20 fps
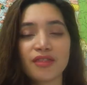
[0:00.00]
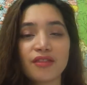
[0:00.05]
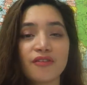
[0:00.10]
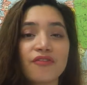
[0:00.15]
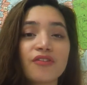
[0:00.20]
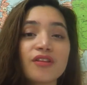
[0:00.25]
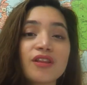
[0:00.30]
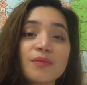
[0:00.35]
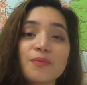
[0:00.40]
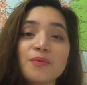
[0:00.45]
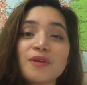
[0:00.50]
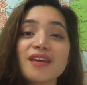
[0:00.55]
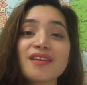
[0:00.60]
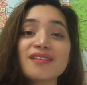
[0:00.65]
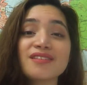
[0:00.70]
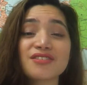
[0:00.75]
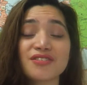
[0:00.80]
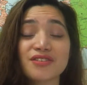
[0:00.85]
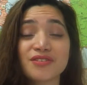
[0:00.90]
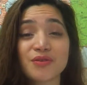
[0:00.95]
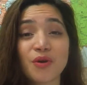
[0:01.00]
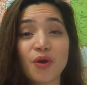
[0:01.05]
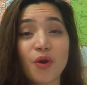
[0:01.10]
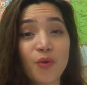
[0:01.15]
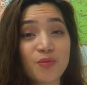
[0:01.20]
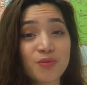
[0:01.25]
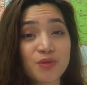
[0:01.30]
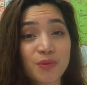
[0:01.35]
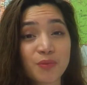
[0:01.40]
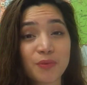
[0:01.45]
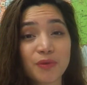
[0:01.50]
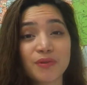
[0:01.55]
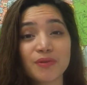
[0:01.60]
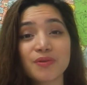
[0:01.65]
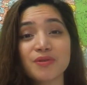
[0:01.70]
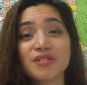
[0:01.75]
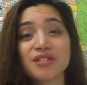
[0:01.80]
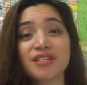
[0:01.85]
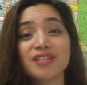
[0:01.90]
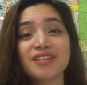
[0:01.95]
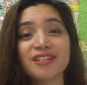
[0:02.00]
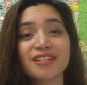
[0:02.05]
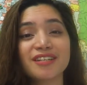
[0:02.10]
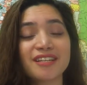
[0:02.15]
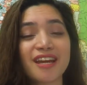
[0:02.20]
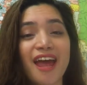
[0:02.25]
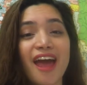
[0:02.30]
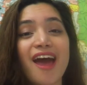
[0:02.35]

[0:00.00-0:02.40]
The Philippines is just home to pollution,